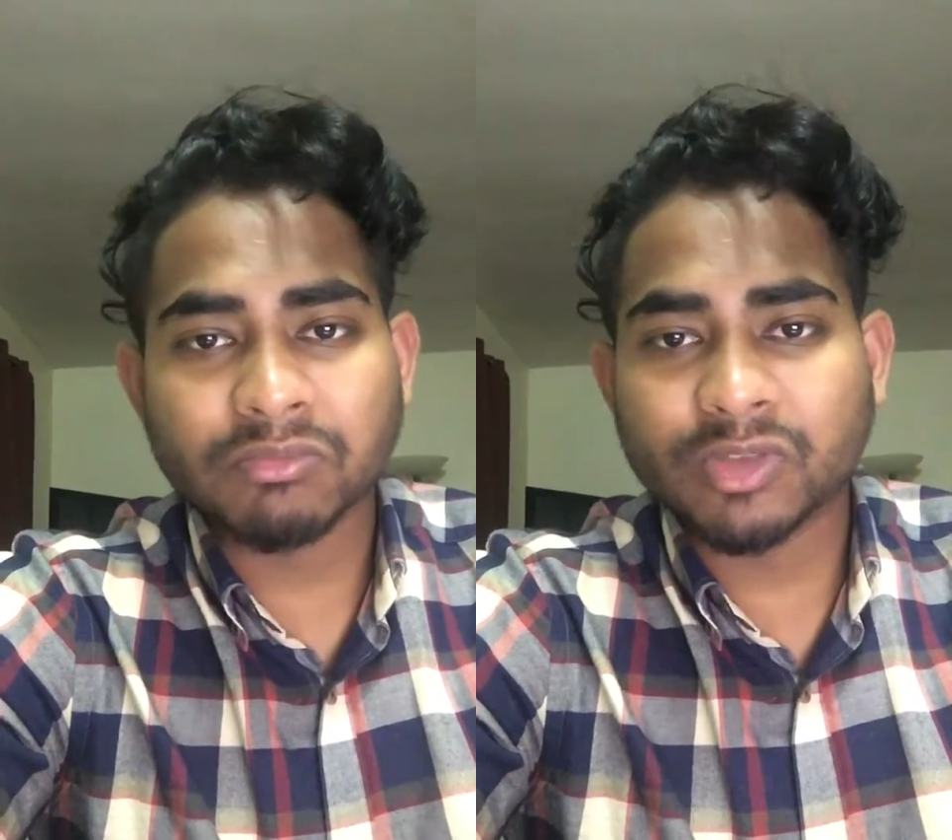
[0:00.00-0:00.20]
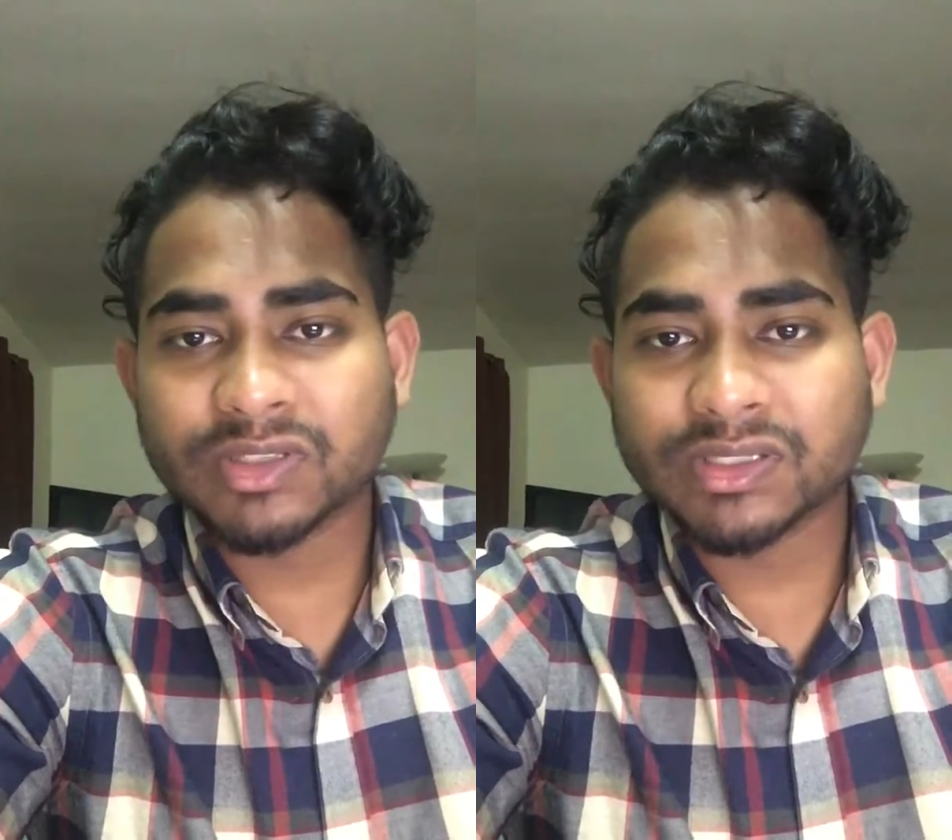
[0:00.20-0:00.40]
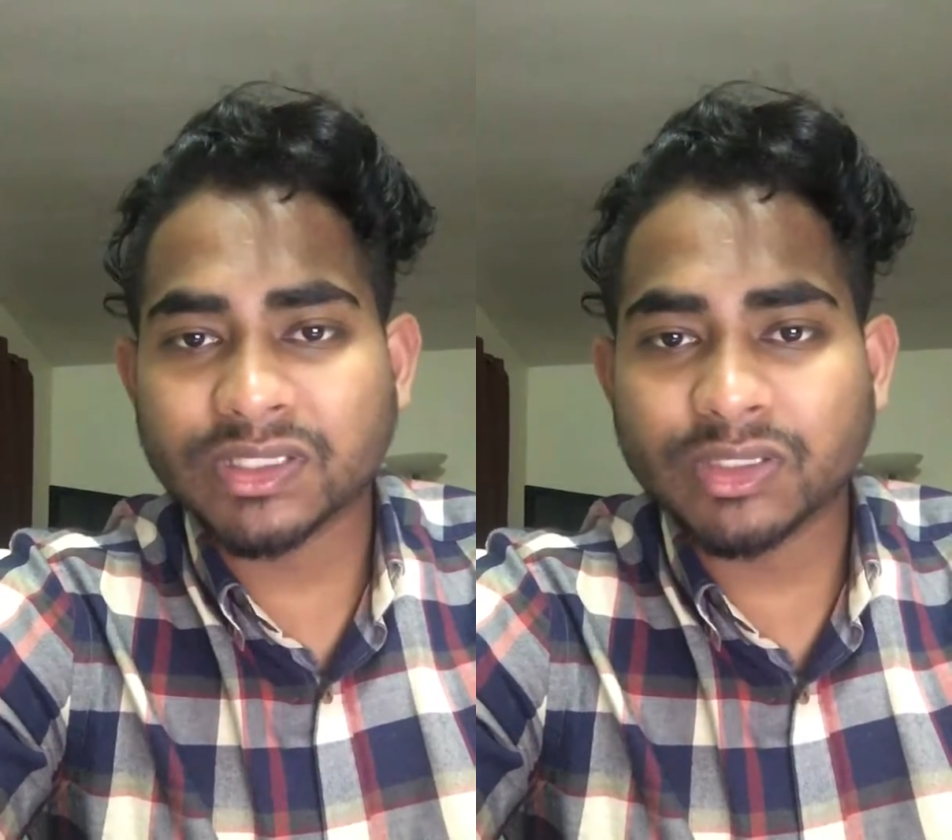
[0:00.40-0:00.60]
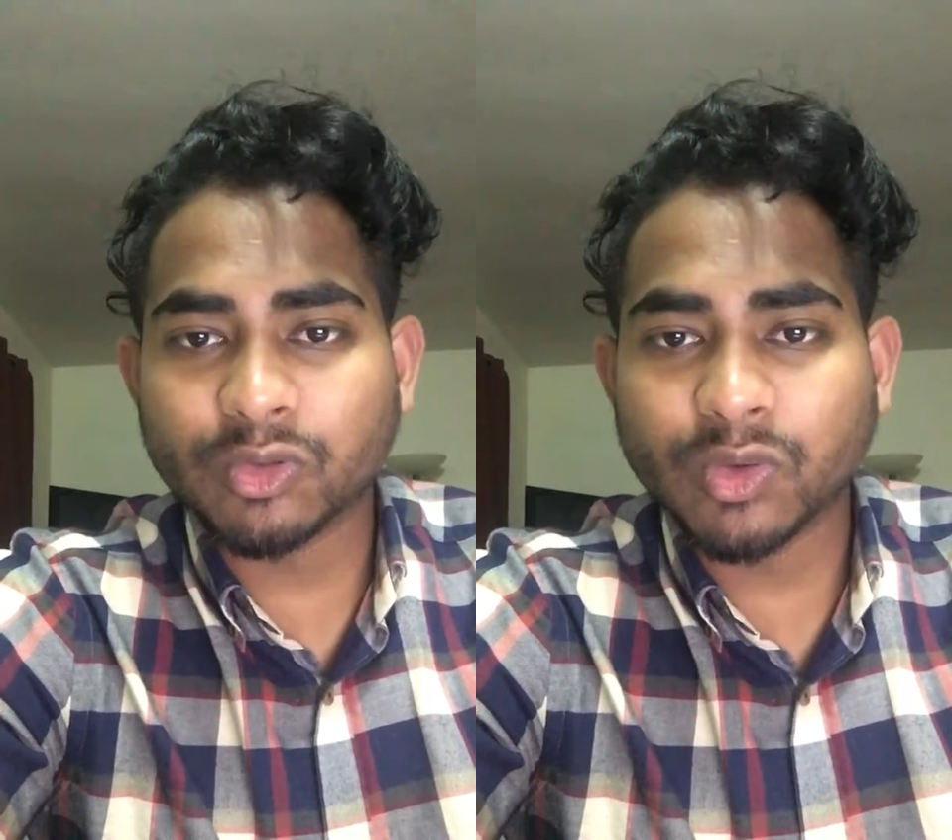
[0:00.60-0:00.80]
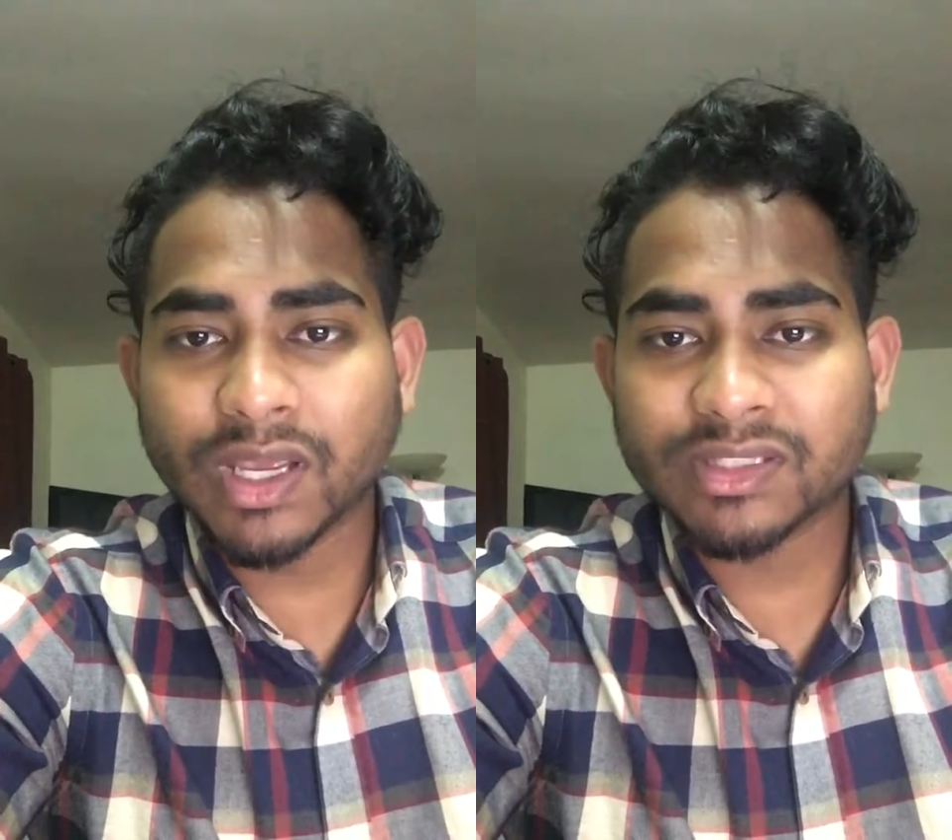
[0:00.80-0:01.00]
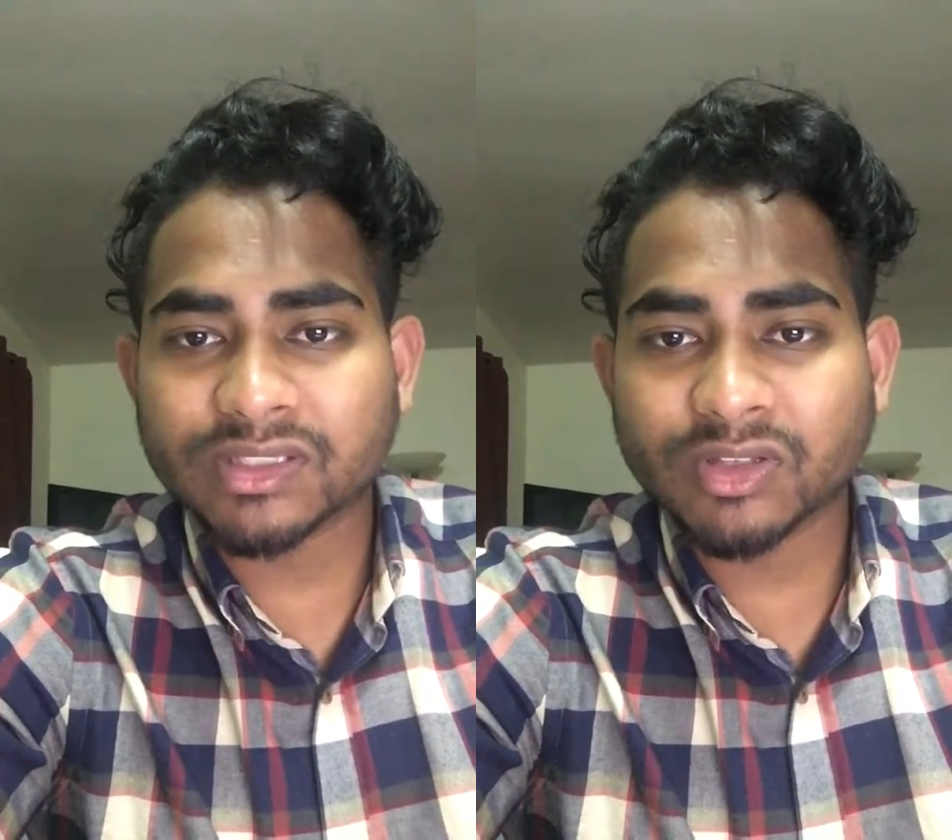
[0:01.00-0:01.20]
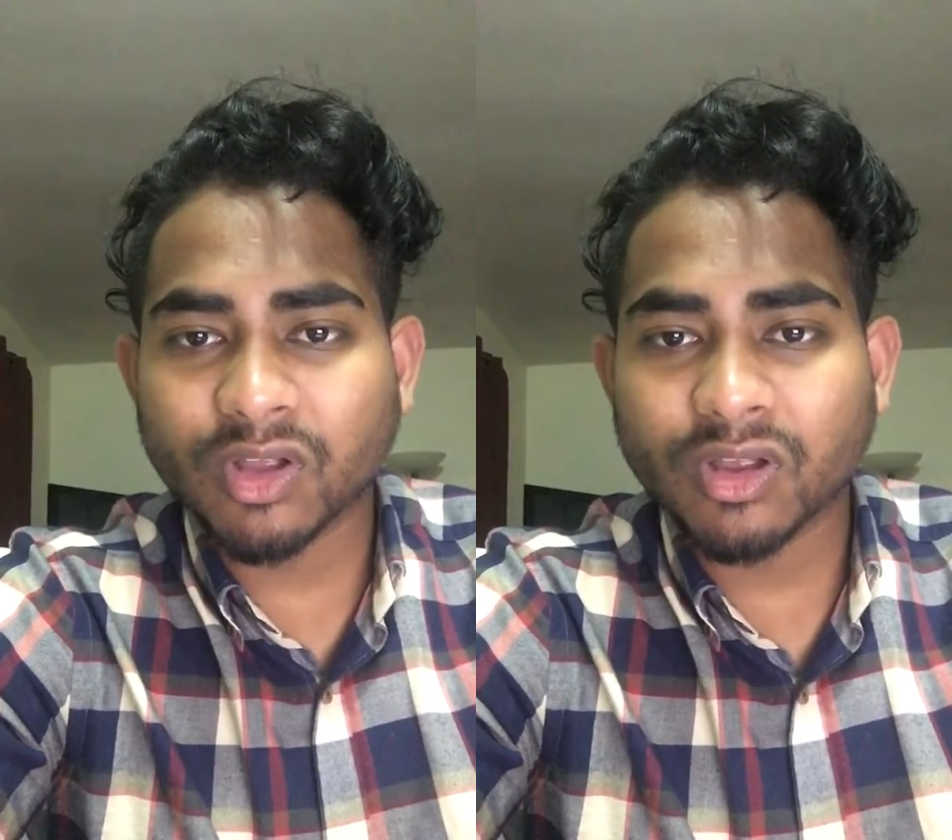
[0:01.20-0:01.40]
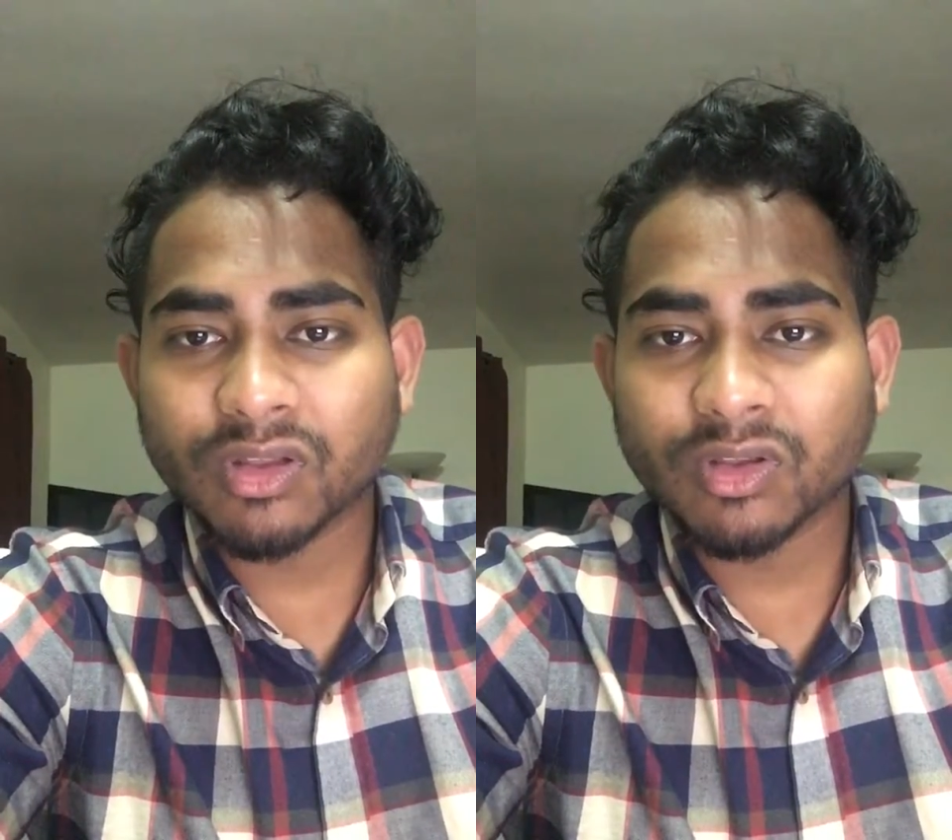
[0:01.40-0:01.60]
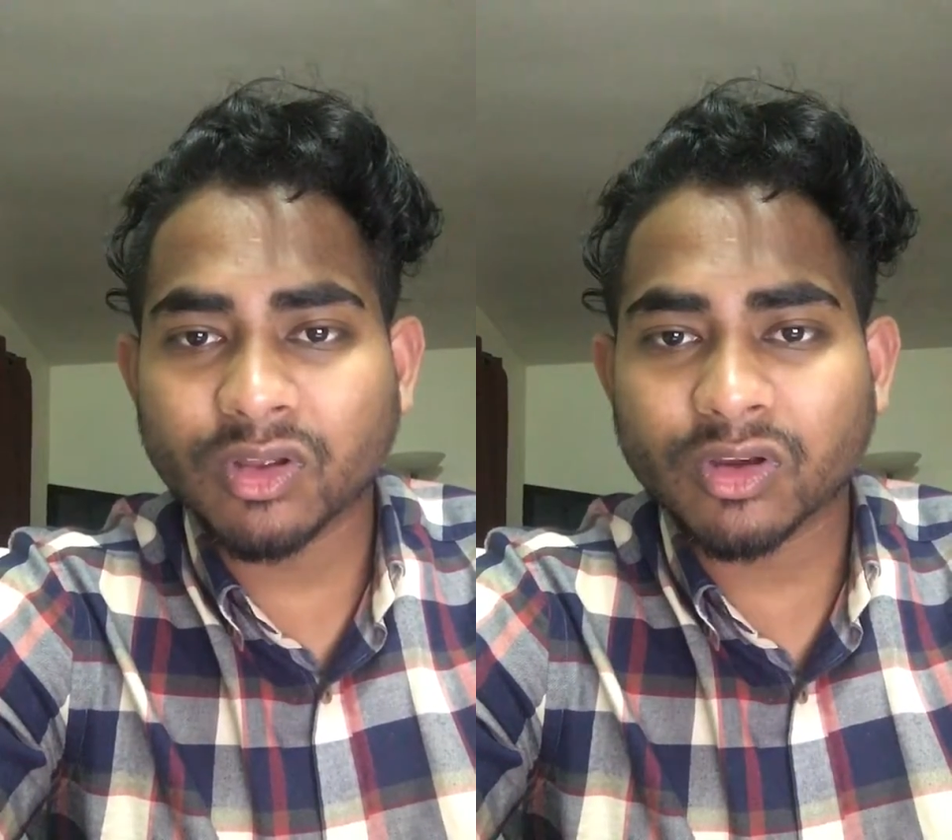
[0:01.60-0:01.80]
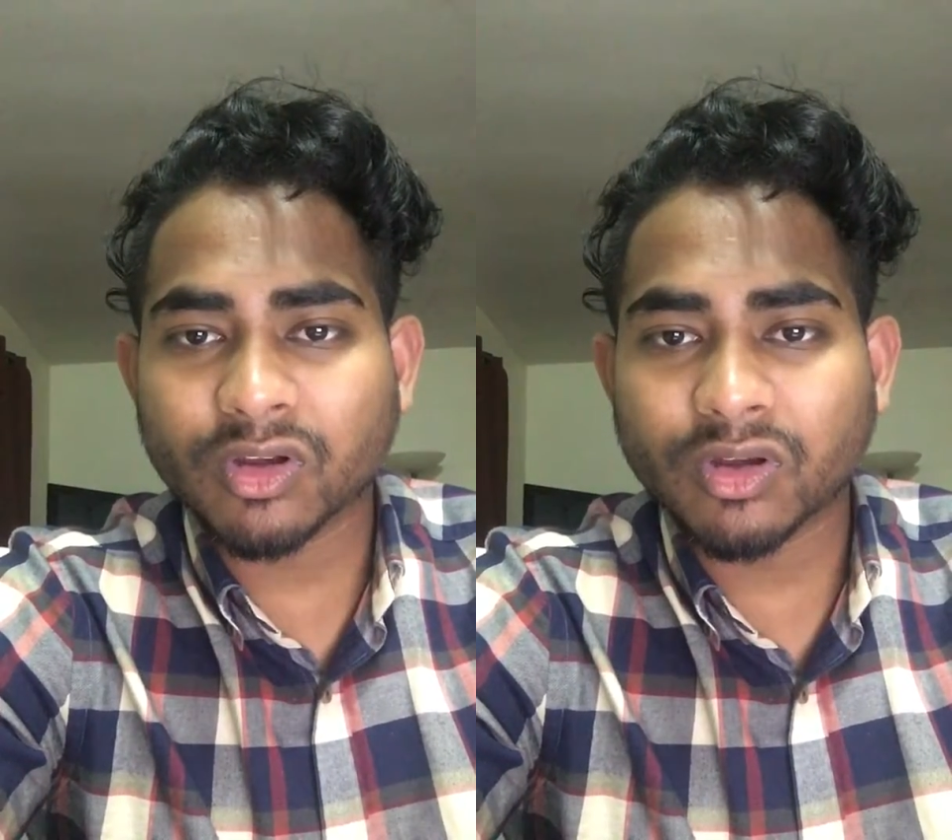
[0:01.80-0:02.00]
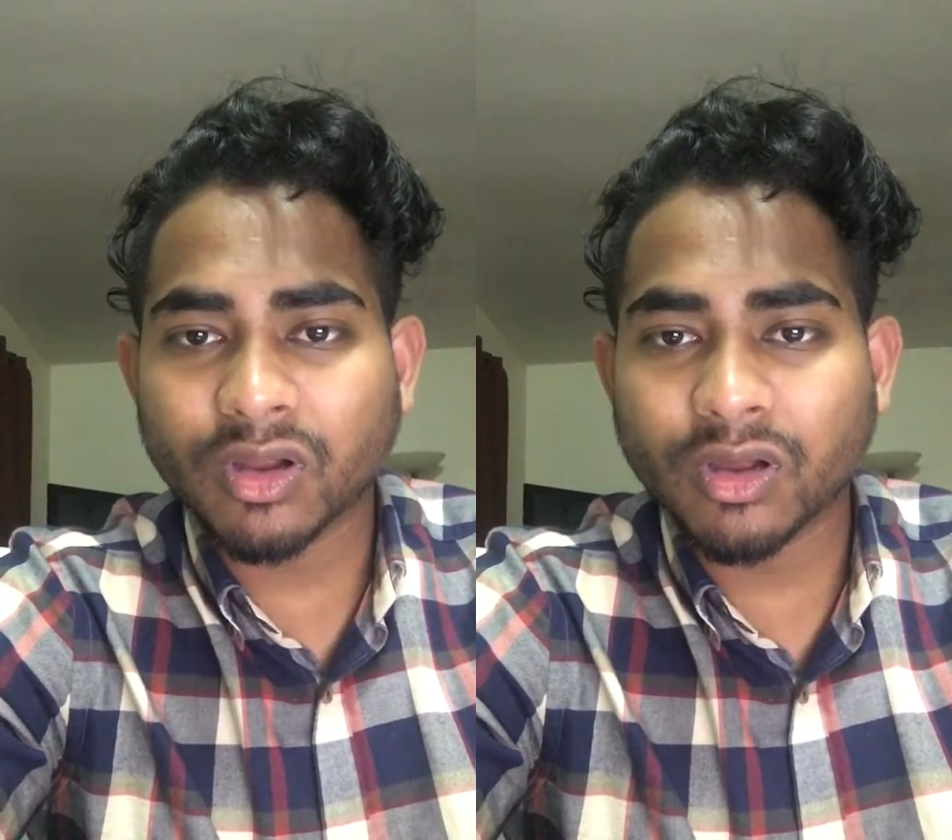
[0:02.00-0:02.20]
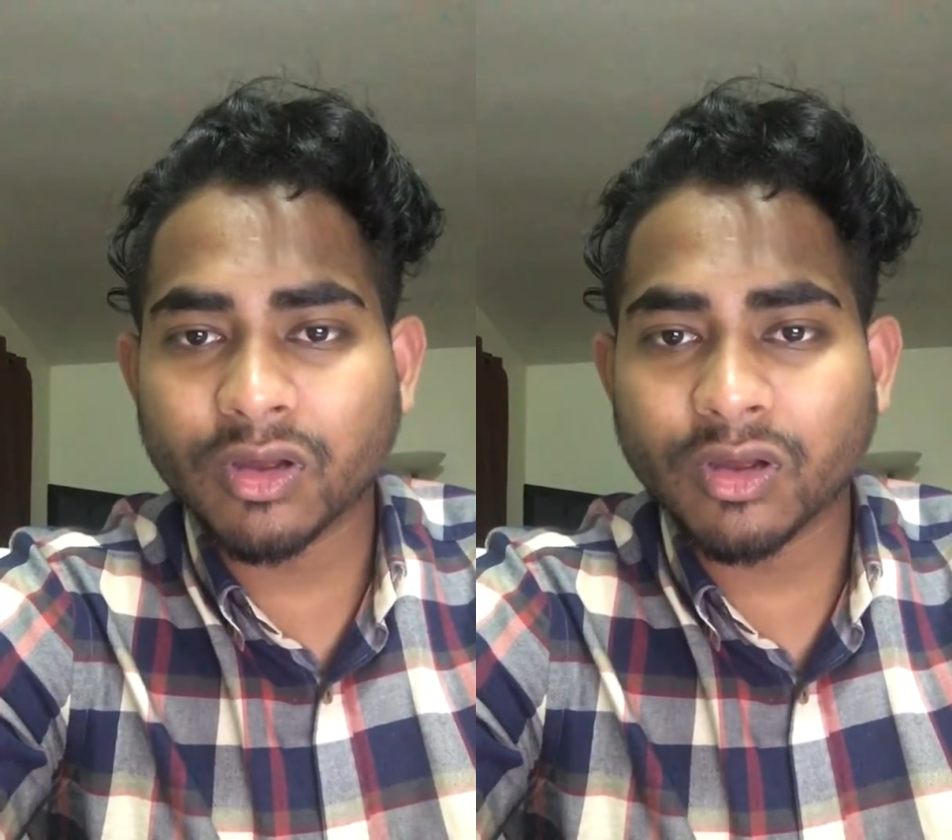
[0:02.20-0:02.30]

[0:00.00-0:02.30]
to see who has a lot longer